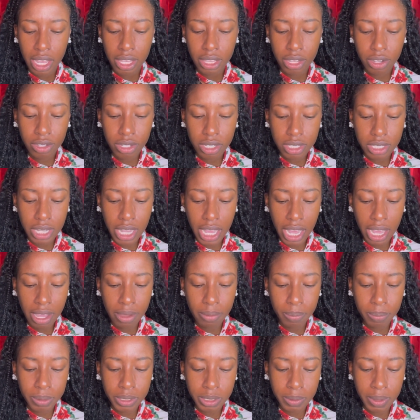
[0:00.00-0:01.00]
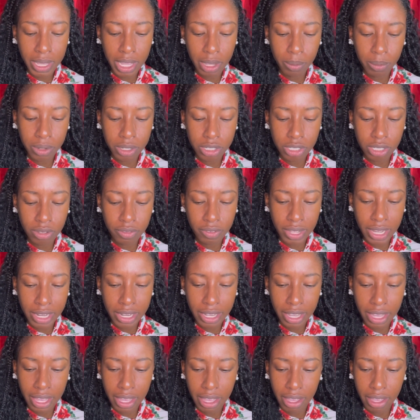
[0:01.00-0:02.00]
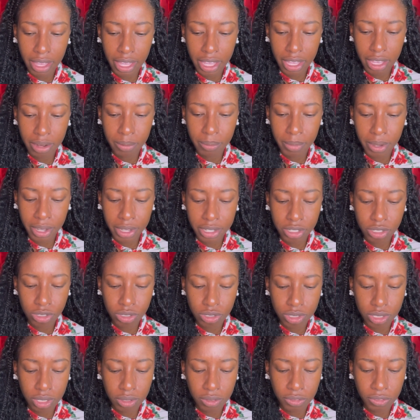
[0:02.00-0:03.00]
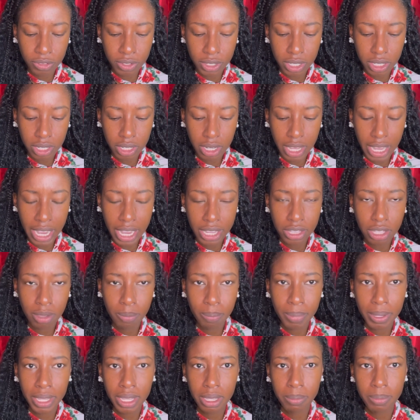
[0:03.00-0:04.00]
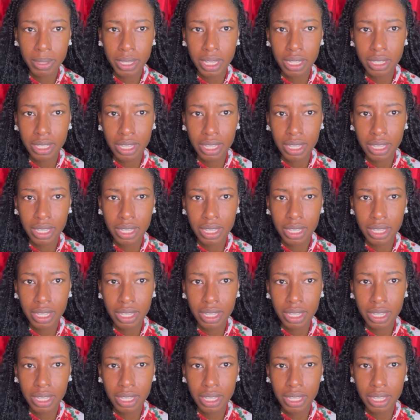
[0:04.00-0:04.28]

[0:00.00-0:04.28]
There's a time span where Chevalier and Marie-Joséphine had the baby,